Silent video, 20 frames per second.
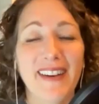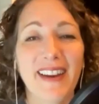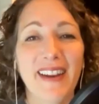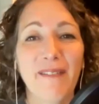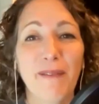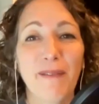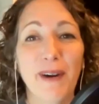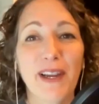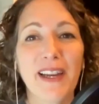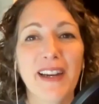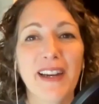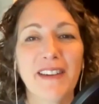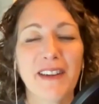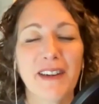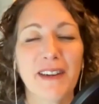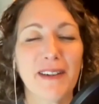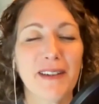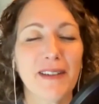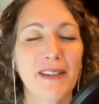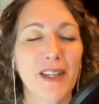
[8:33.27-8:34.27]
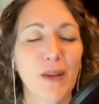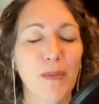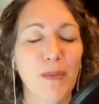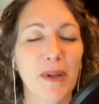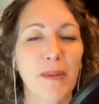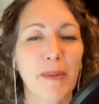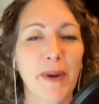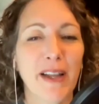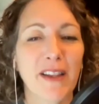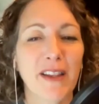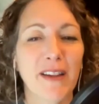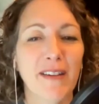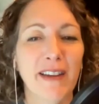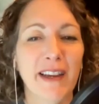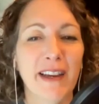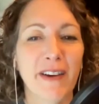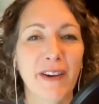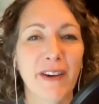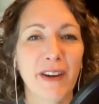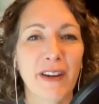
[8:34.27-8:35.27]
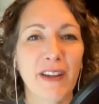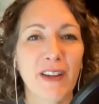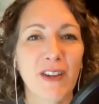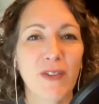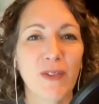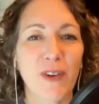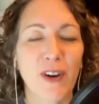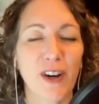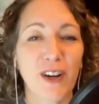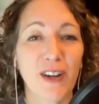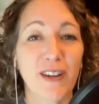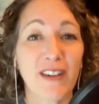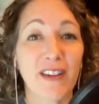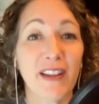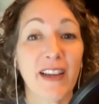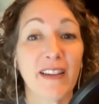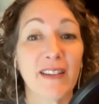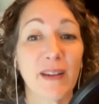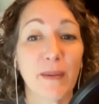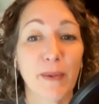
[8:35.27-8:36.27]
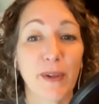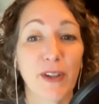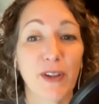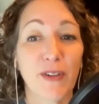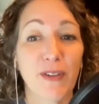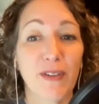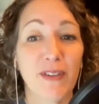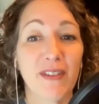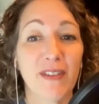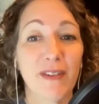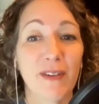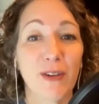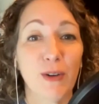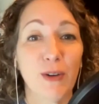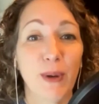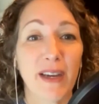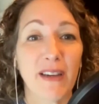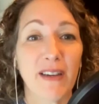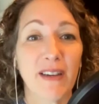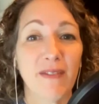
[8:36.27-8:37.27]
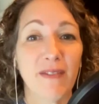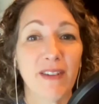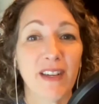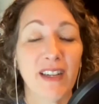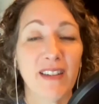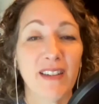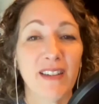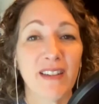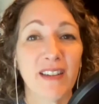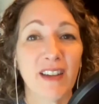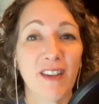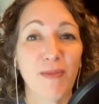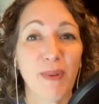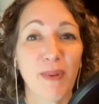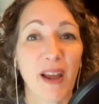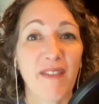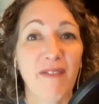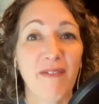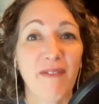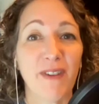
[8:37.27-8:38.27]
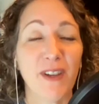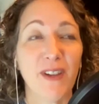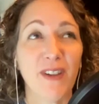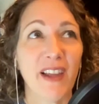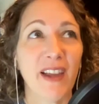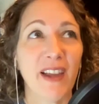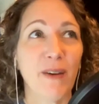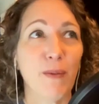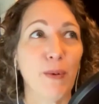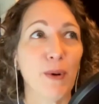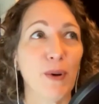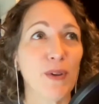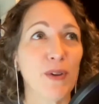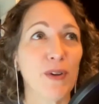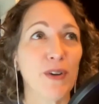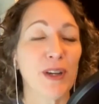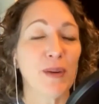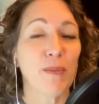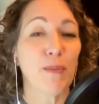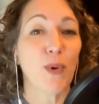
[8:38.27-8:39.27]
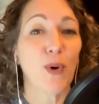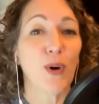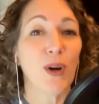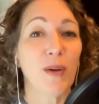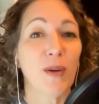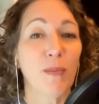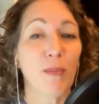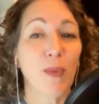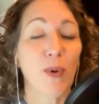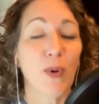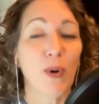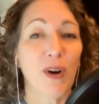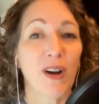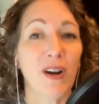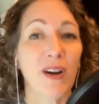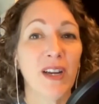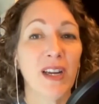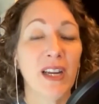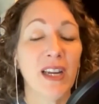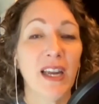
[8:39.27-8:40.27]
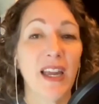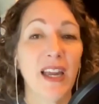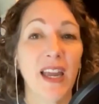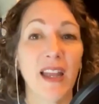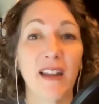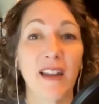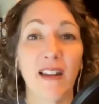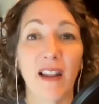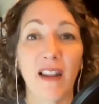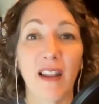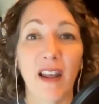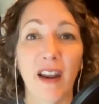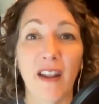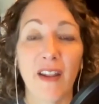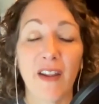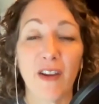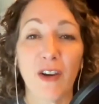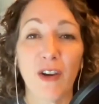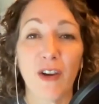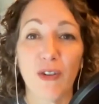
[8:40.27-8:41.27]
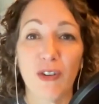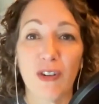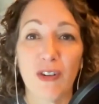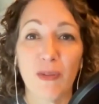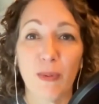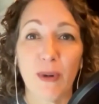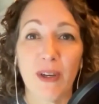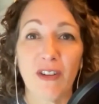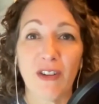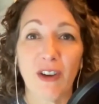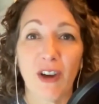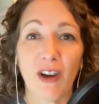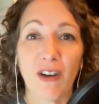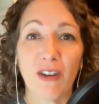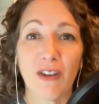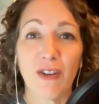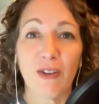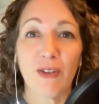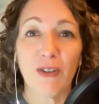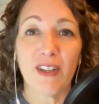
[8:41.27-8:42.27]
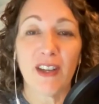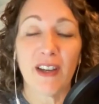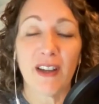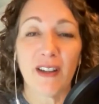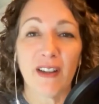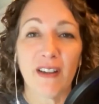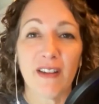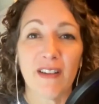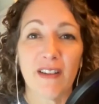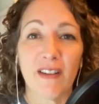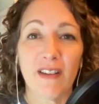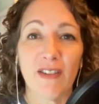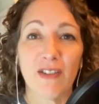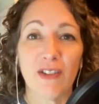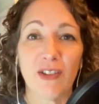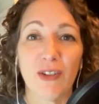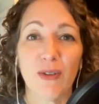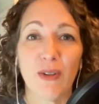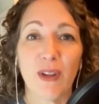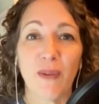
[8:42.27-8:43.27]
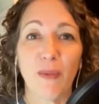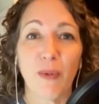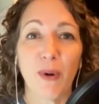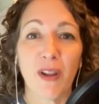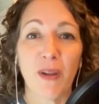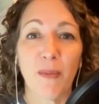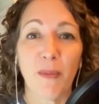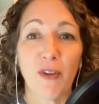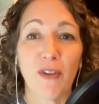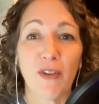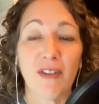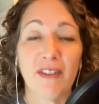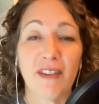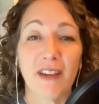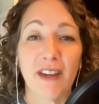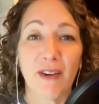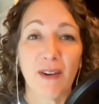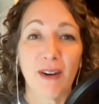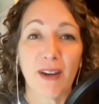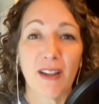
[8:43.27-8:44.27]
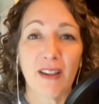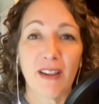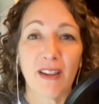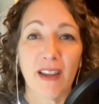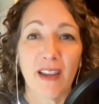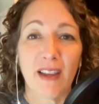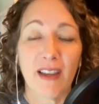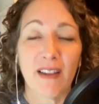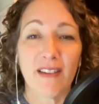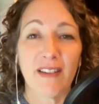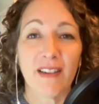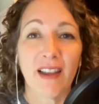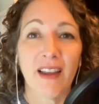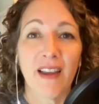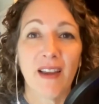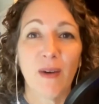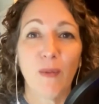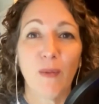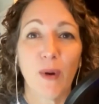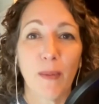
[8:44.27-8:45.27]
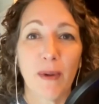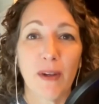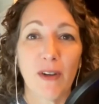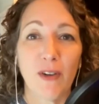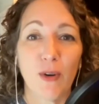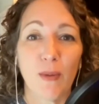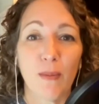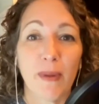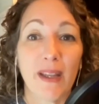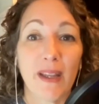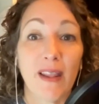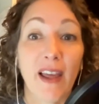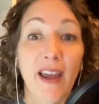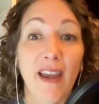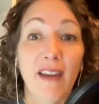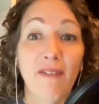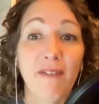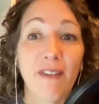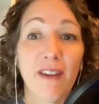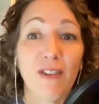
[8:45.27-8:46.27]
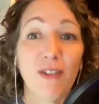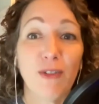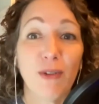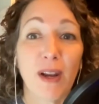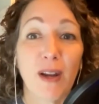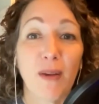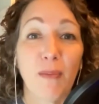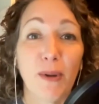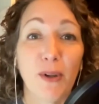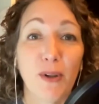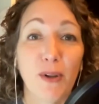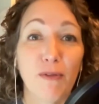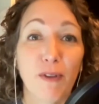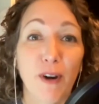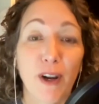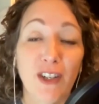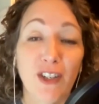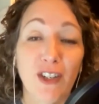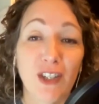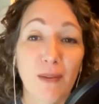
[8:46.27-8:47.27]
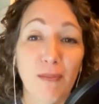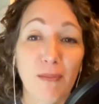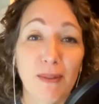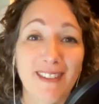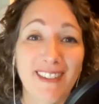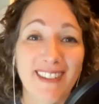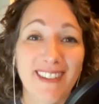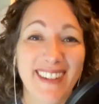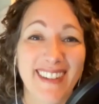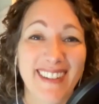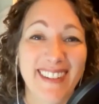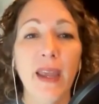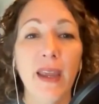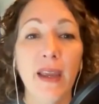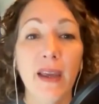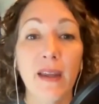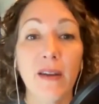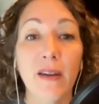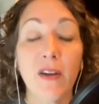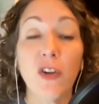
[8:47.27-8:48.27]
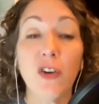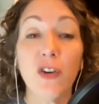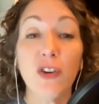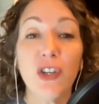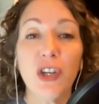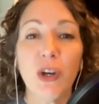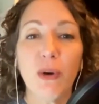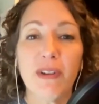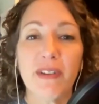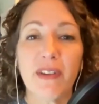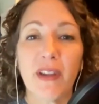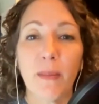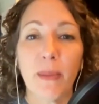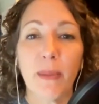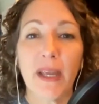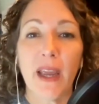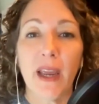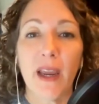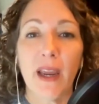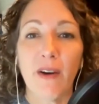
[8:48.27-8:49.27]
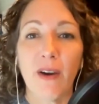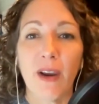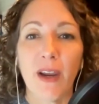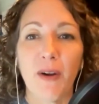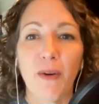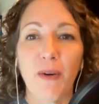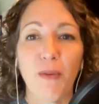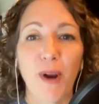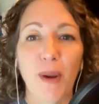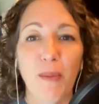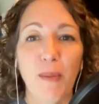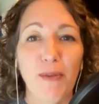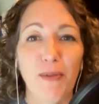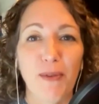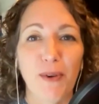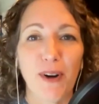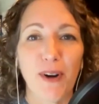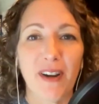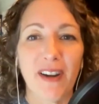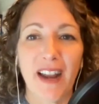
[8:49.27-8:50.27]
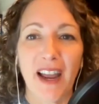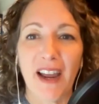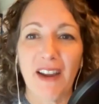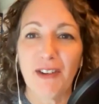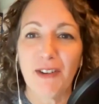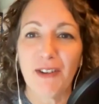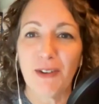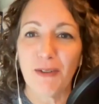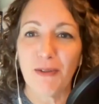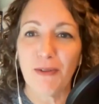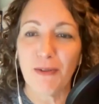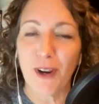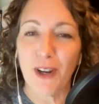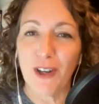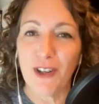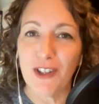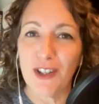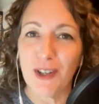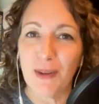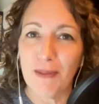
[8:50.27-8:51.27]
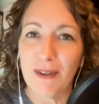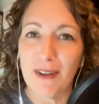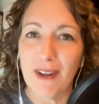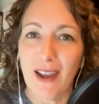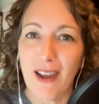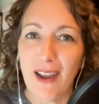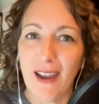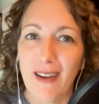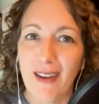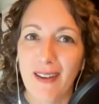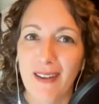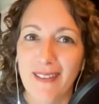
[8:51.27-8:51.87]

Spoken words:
And we're going to talk a little bit about the daring as far as like some of those new activities and stuff. But I feel like we're learning more and more. And a lot of the coaches we talk to tell us this too, that one of the most daring things women do in midlife is try to build friendships. And your show is going to be airing right before National Friendship Day.